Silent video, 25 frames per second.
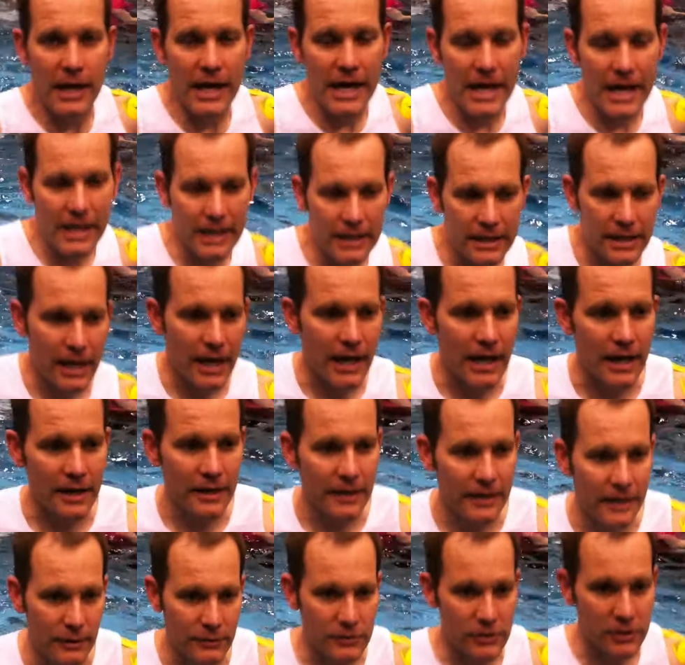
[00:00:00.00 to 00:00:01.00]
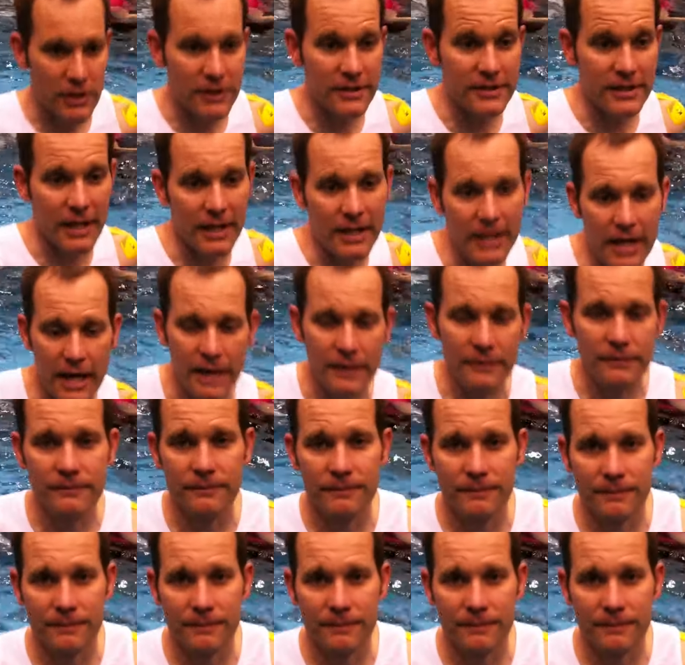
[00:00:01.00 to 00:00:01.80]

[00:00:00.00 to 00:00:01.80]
And uh, it was on a Sunday.